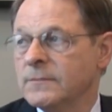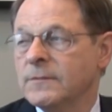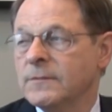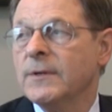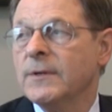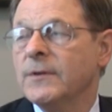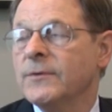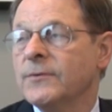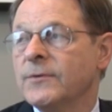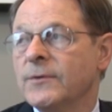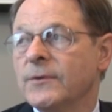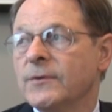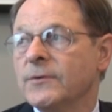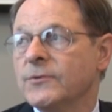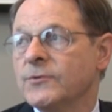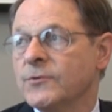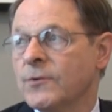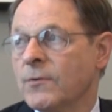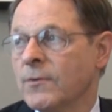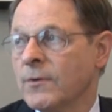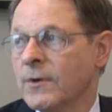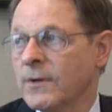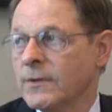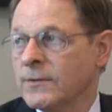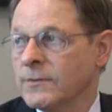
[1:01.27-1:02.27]
There's a
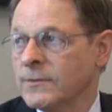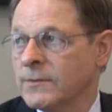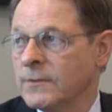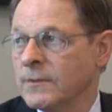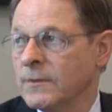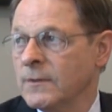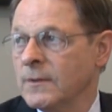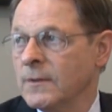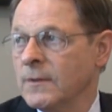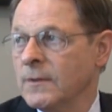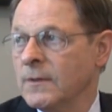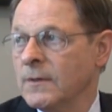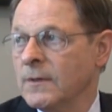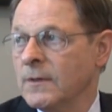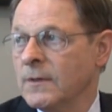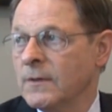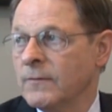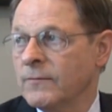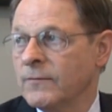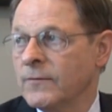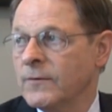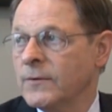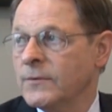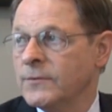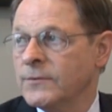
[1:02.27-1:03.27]
shortage
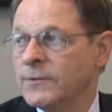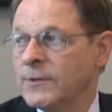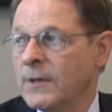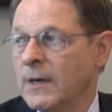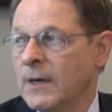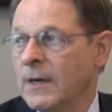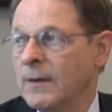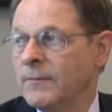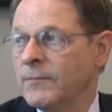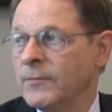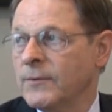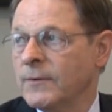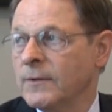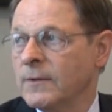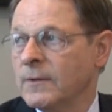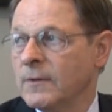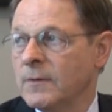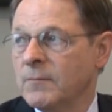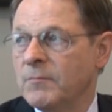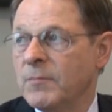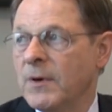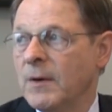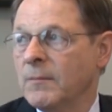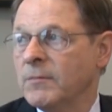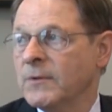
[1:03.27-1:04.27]
of good jobs.
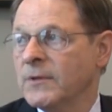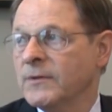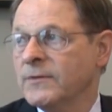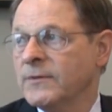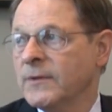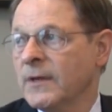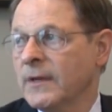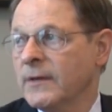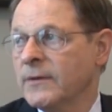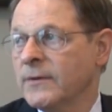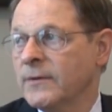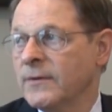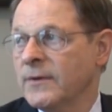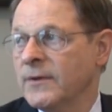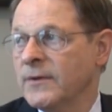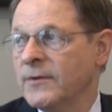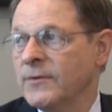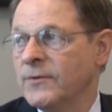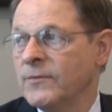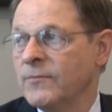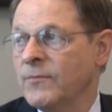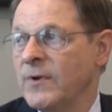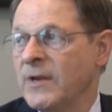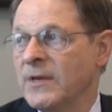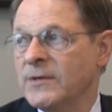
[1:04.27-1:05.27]
The public sector
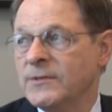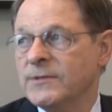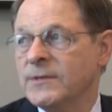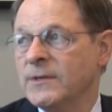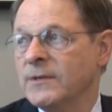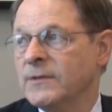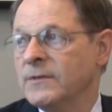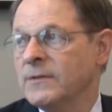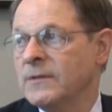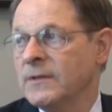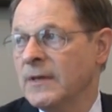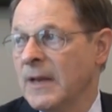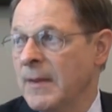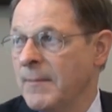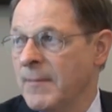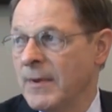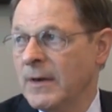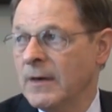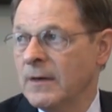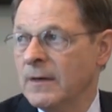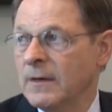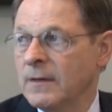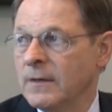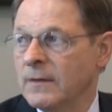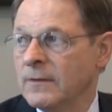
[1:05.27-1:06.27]
has reached its
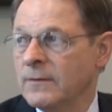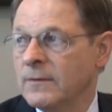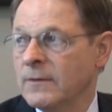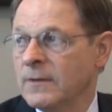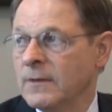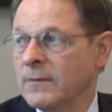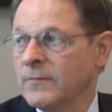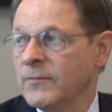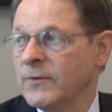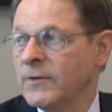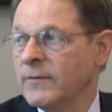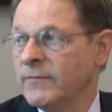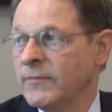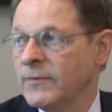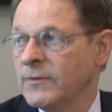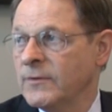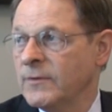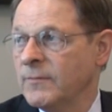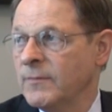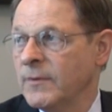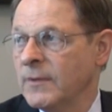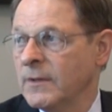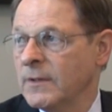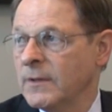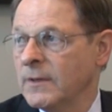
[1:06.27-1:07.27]
limit in terms of
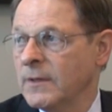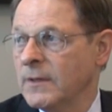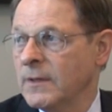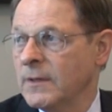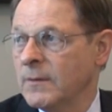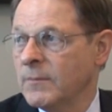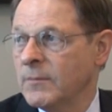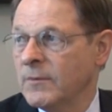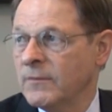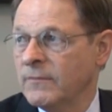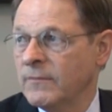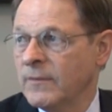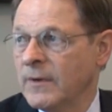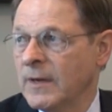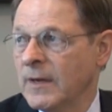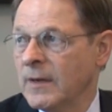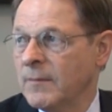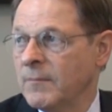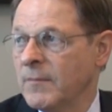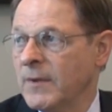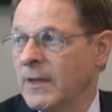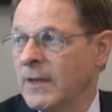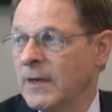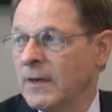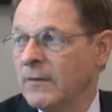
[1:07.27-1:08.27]
its ability to
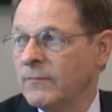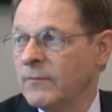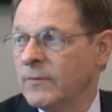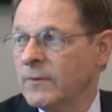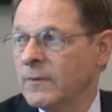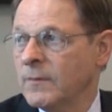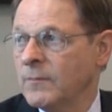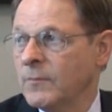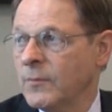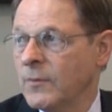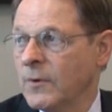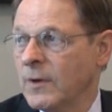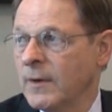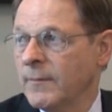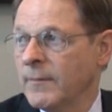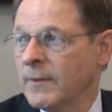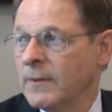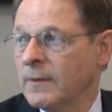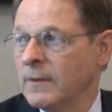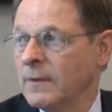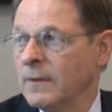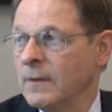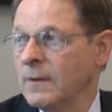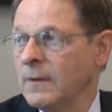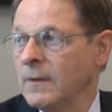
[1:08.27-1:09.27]
provide meaningful
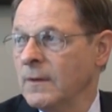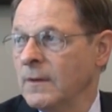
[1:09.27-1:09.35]
employment.